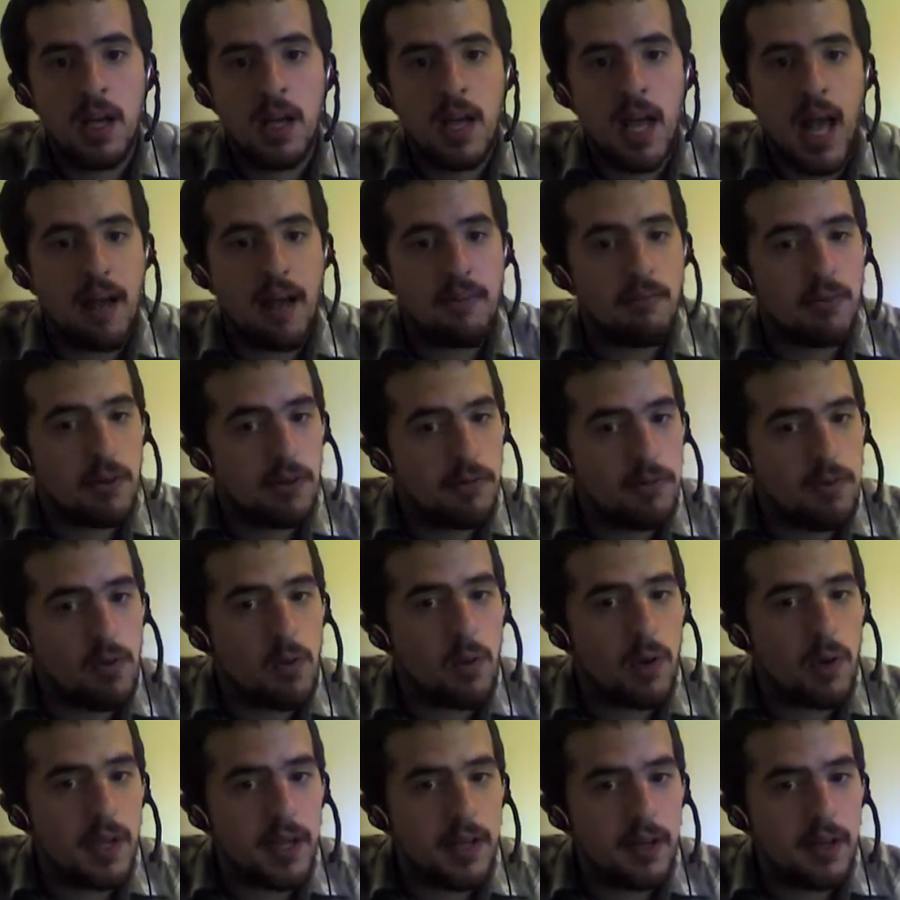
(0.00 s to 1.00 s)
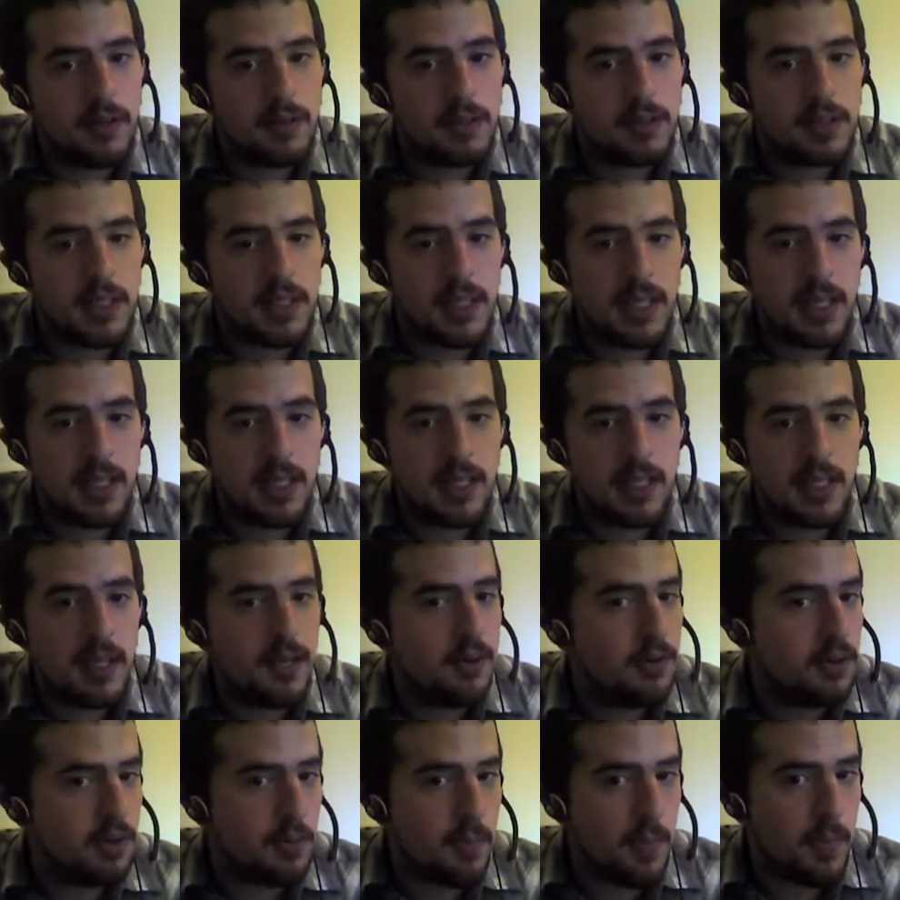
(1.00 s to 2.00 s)
After 40 years, he
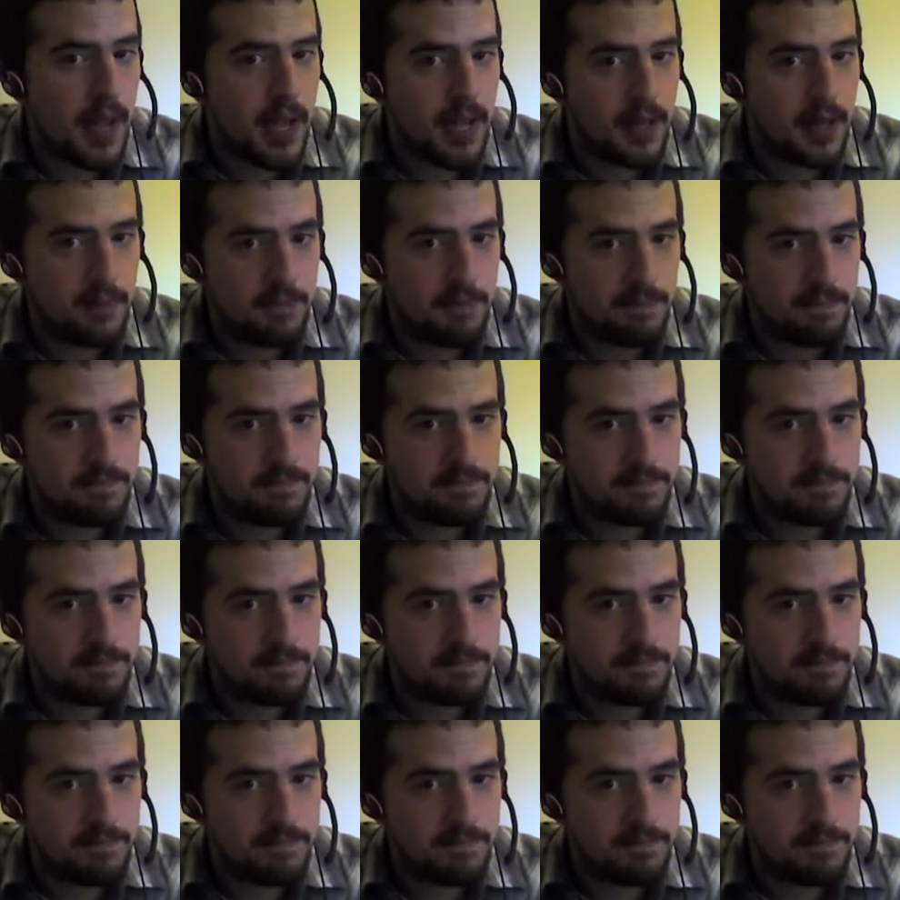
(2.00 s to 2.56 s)
killed a man